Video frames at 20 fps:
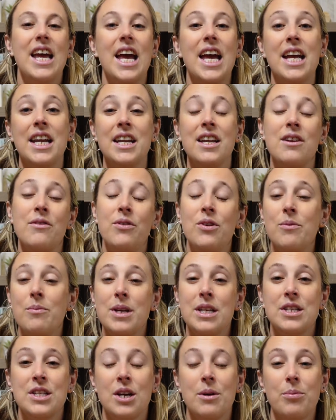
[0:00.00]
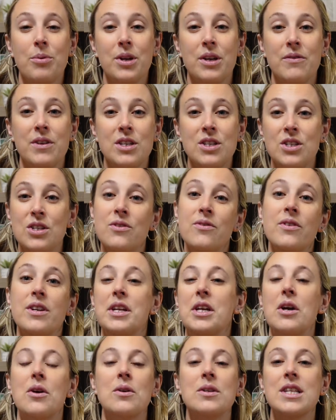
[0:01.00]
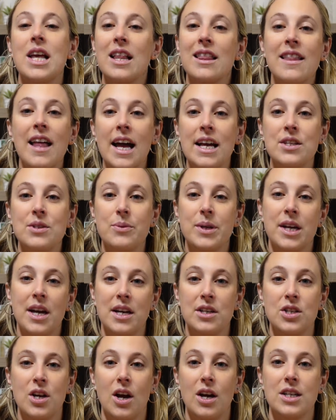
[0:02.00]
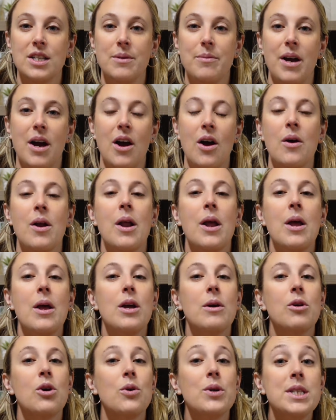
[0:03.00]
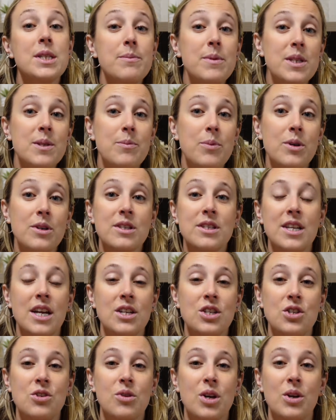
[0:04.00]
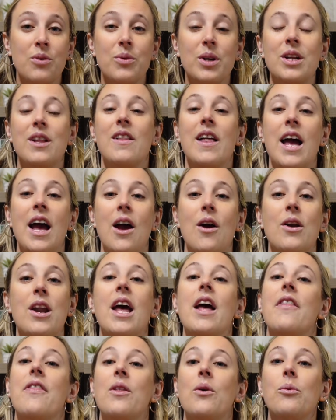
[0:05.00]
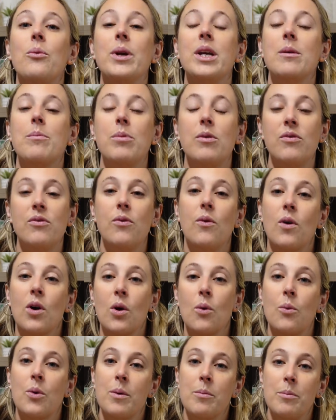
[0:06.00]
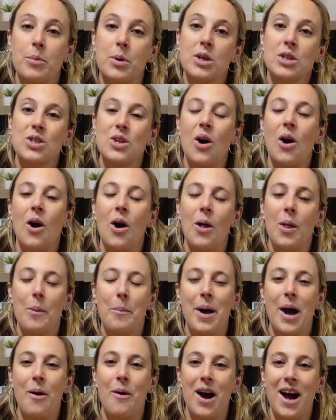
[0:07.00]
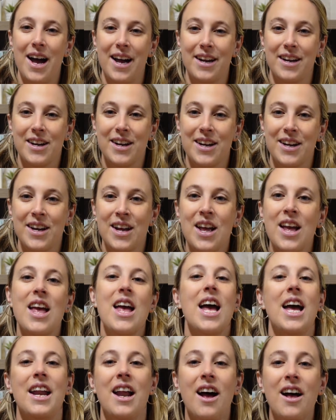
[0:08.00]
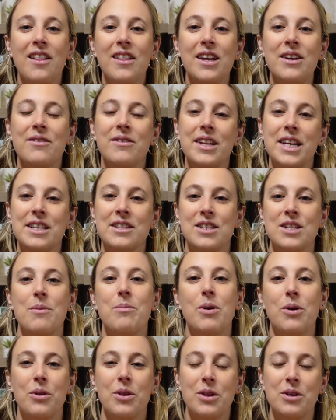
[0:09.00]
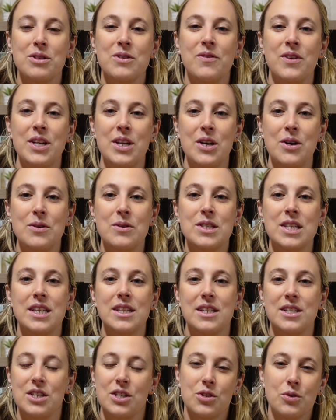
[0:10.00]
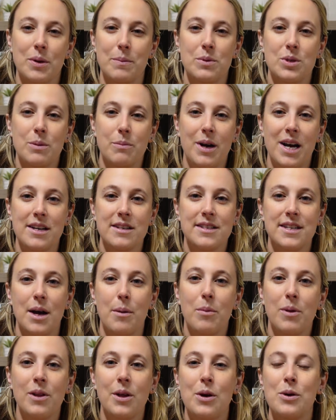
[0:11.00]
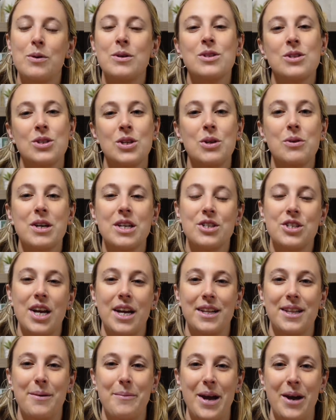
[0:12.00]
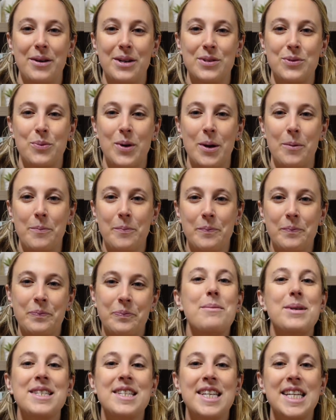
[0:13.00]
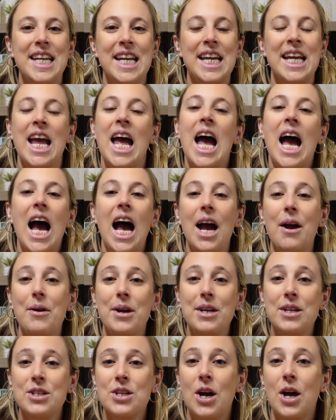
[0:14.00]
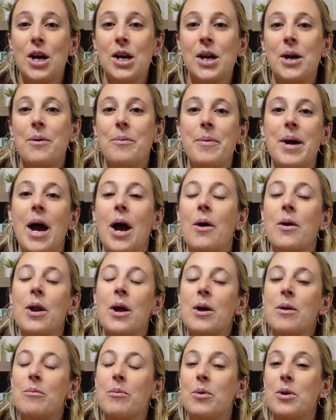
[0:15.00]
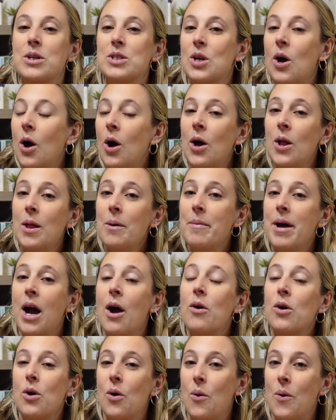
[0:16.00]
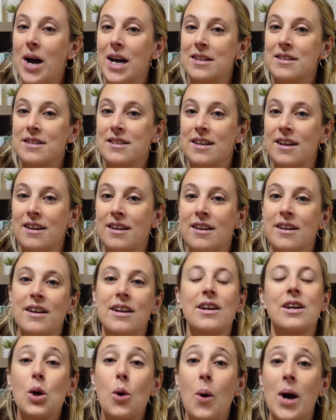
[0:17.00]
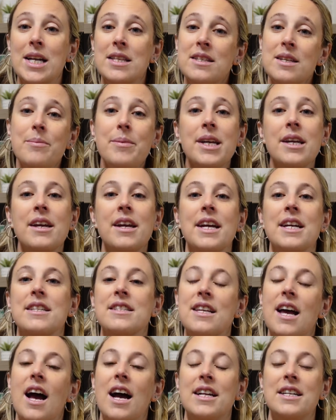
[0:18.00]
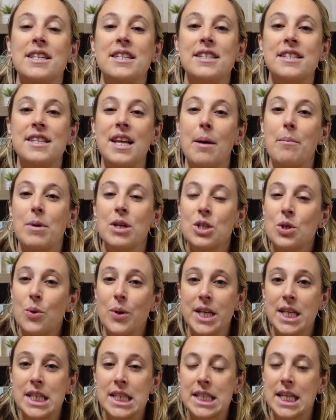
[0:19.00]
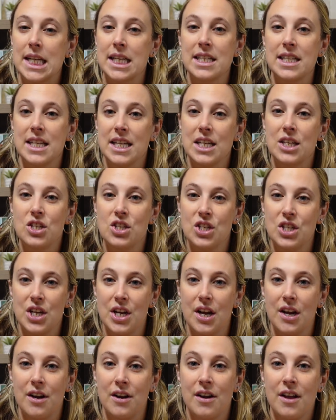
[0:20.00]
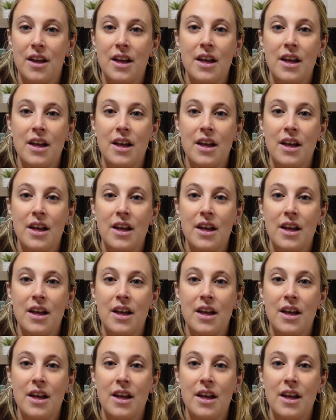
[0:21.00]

And if you missed our previous two videos, last week I talked about Christmas books that you can read aloud, and the week before were books all about Hanukkah. And I'll leave links to both of those videos in the description box down below so you can check them out as well. But today I want to talk about books all about KWANZAA. KWANZAA begins on December 26th each year.